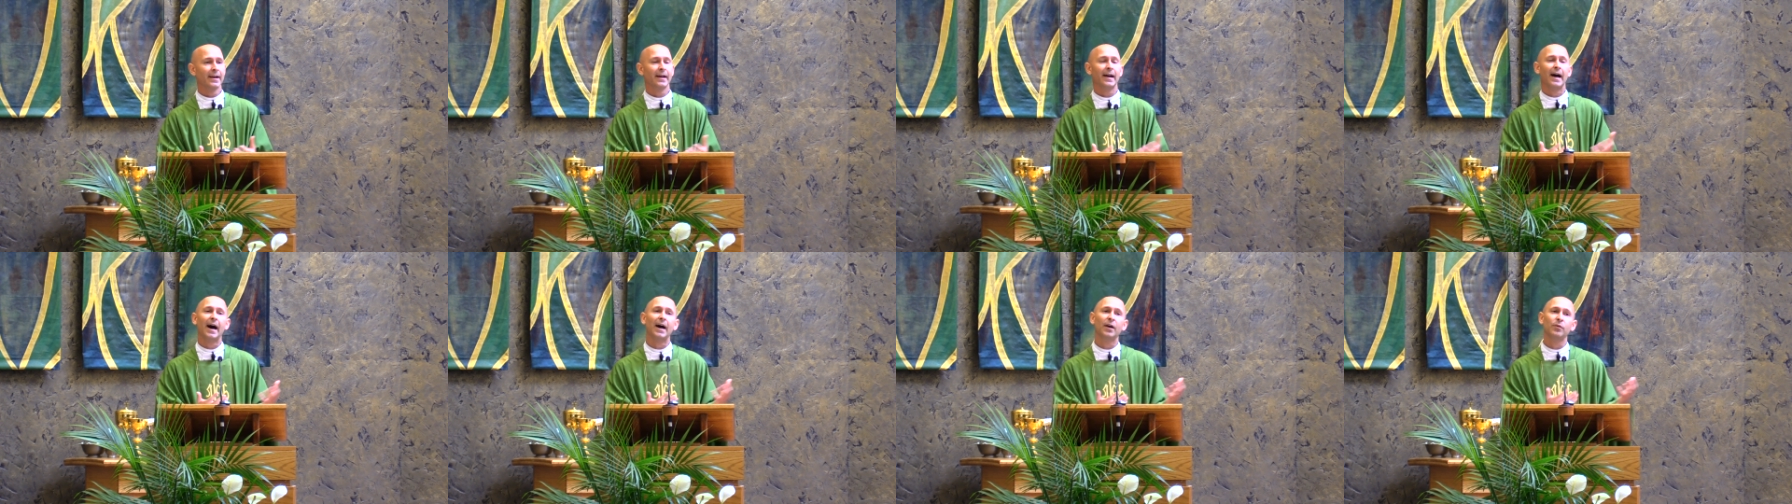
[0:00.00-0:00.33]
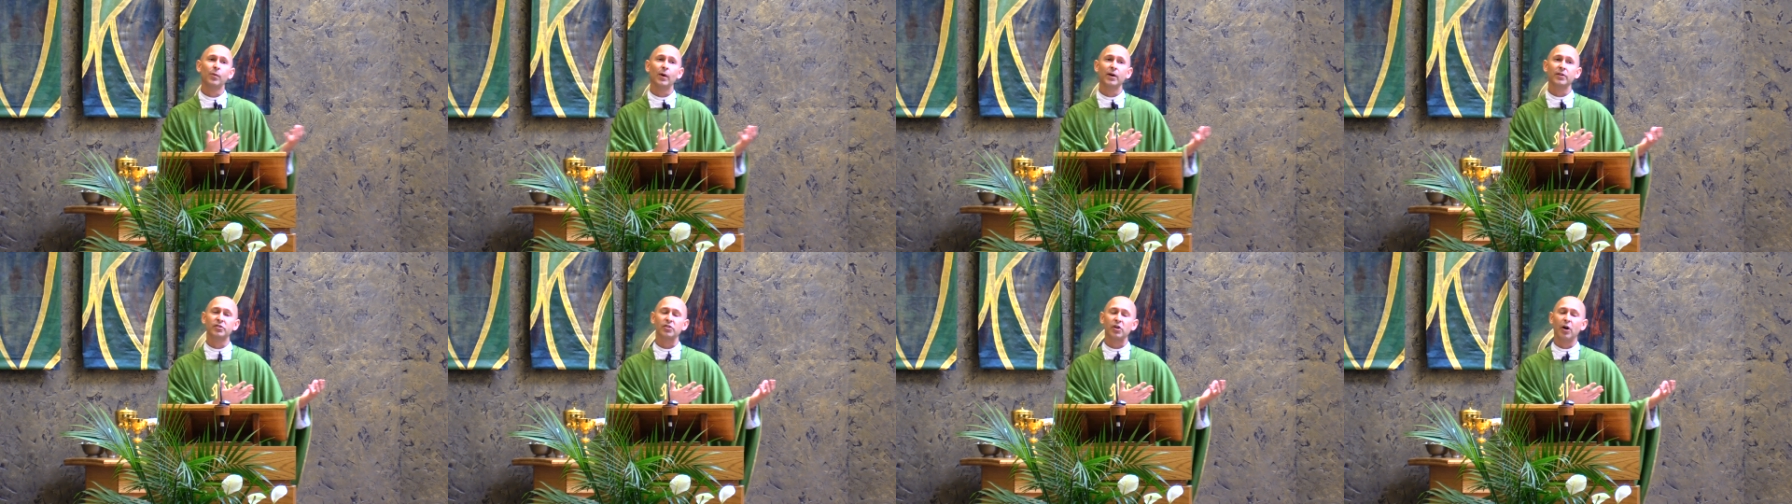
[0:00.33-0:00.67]

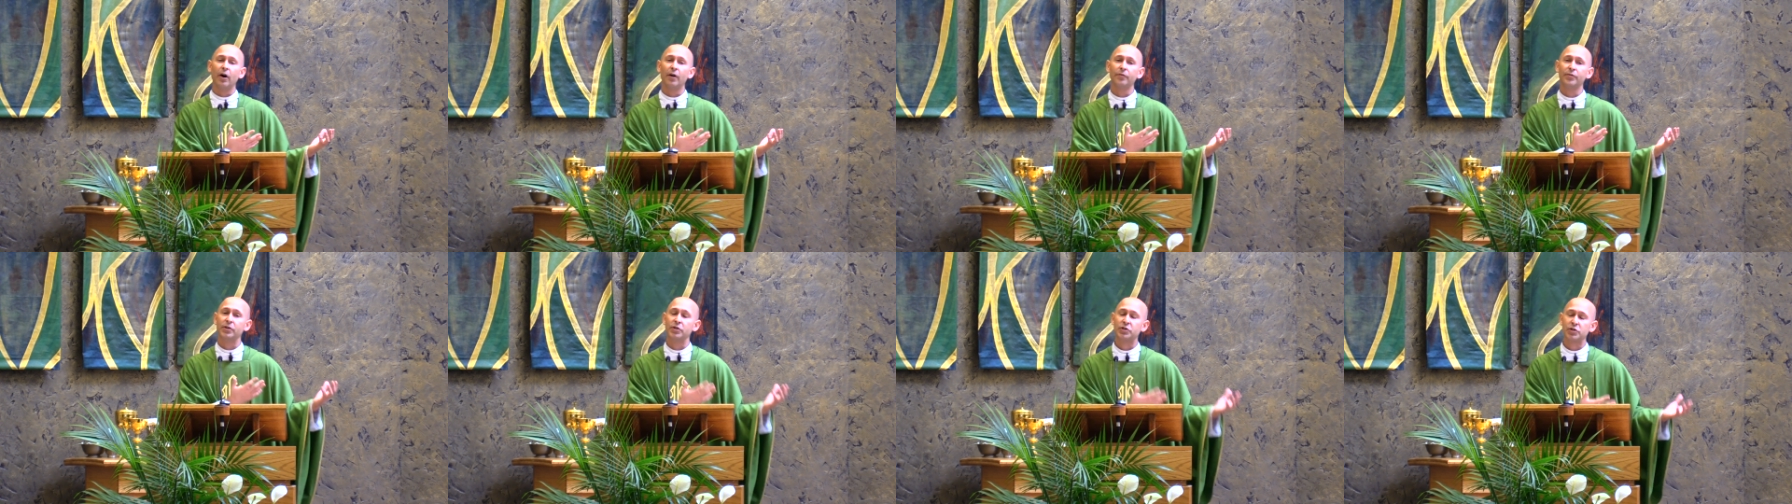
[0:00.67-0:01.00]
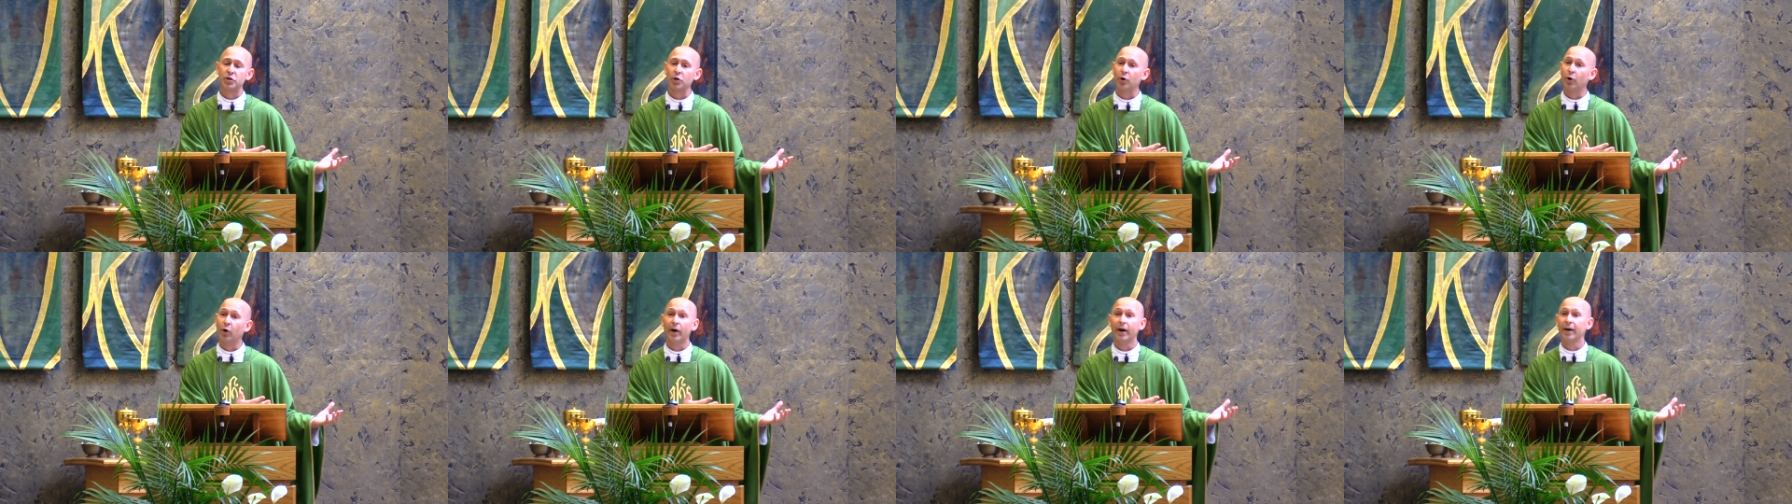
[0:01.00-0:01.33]
God wants all the
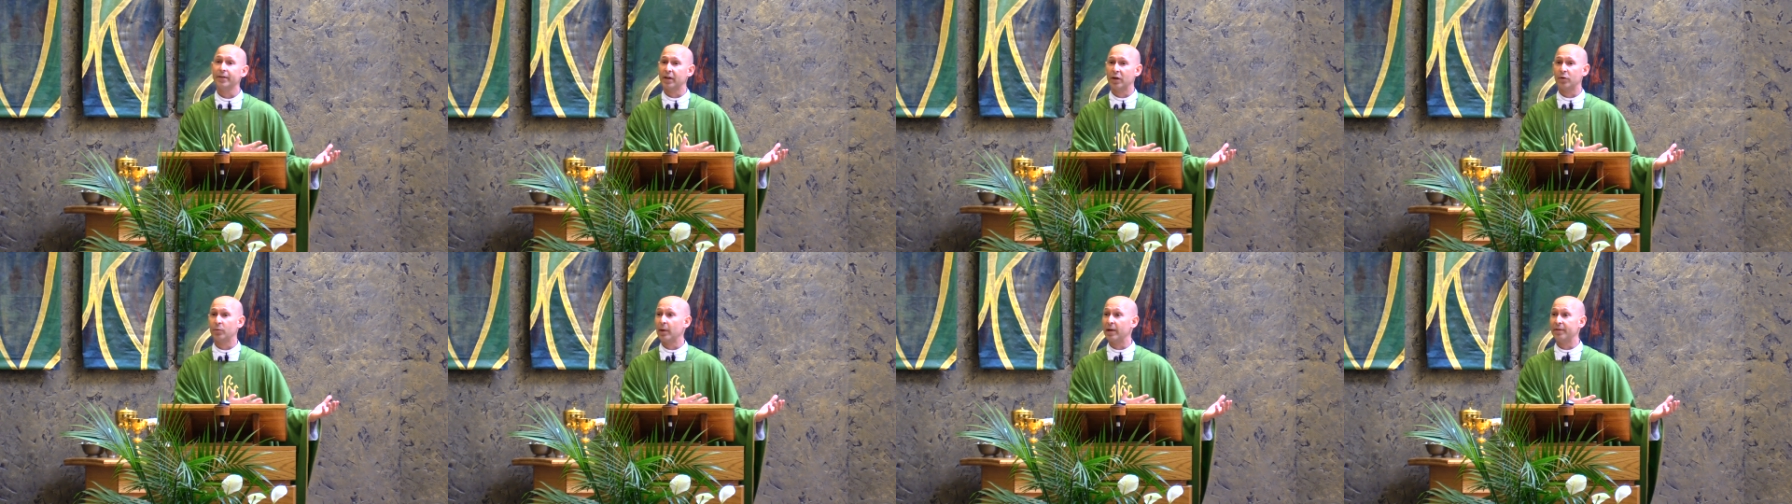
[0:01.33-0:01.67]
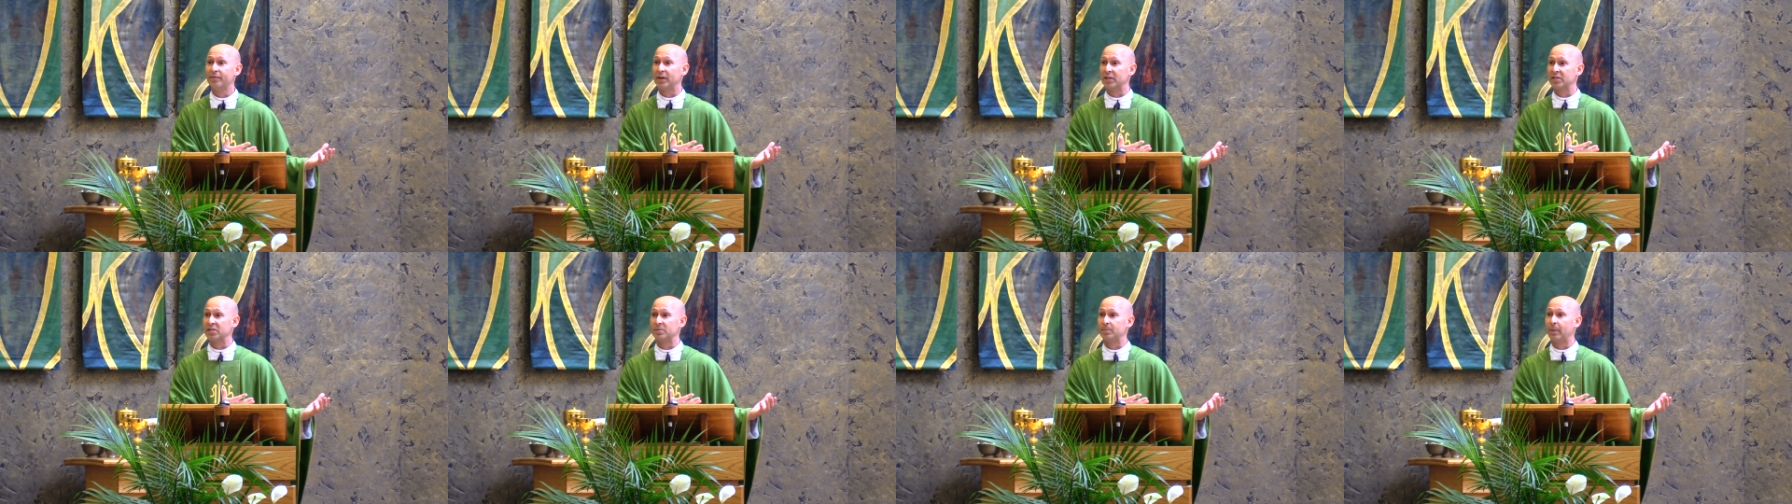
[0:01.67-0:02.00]
joy that
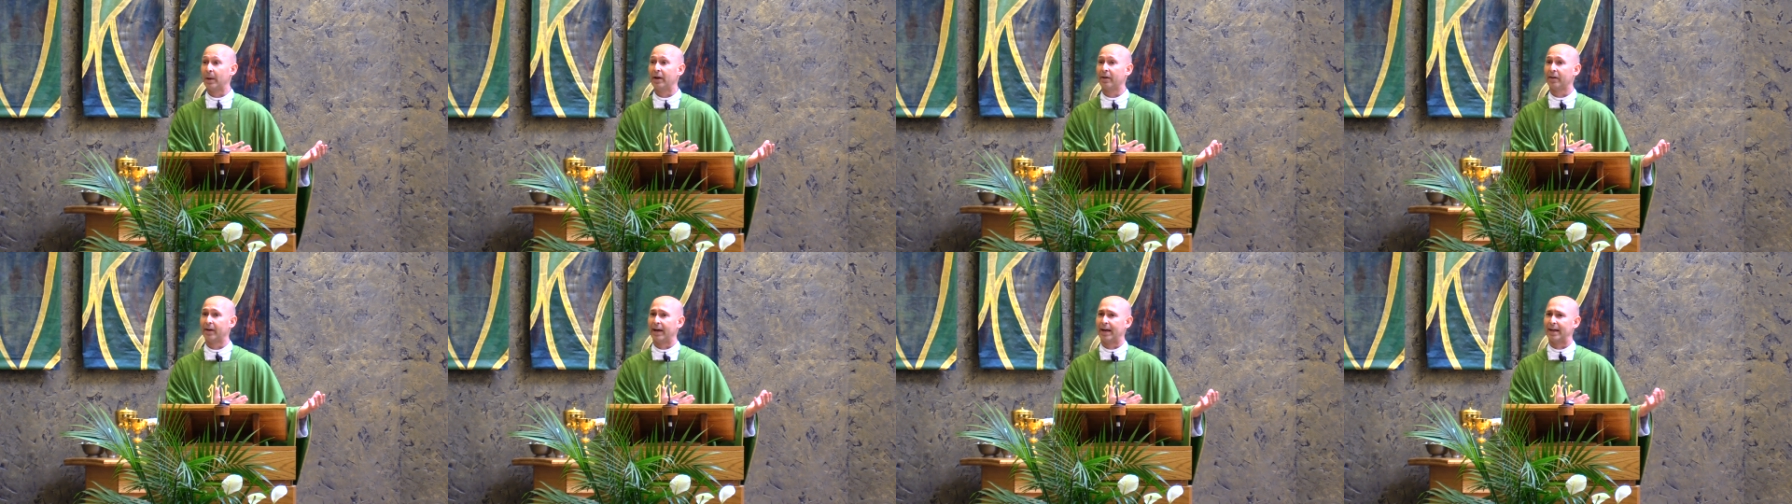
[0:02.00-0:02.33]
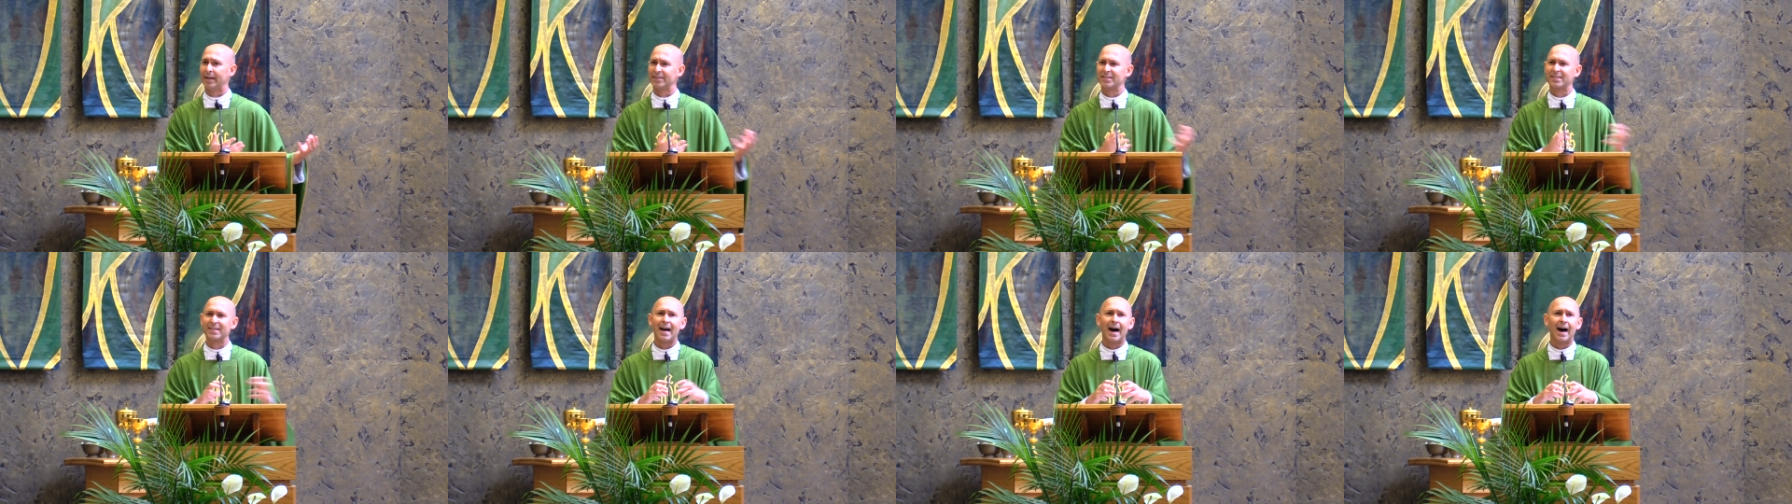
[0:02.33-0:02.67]
we've
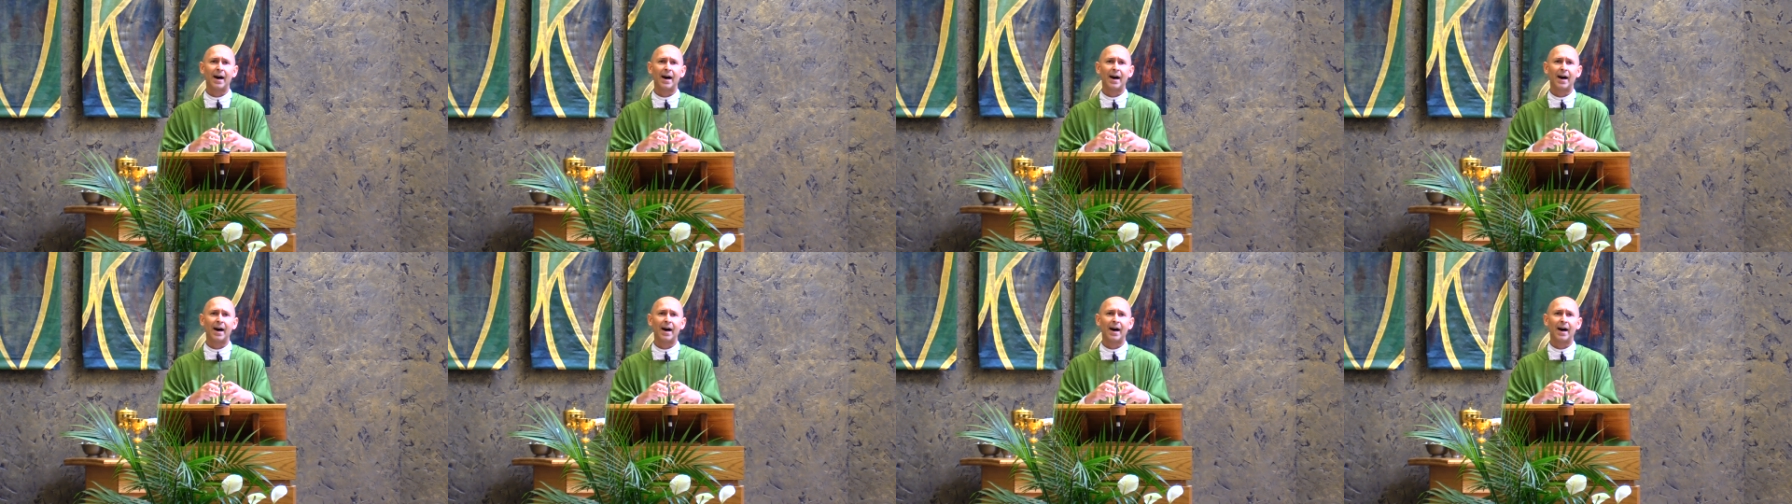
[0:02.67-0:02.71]
experienced.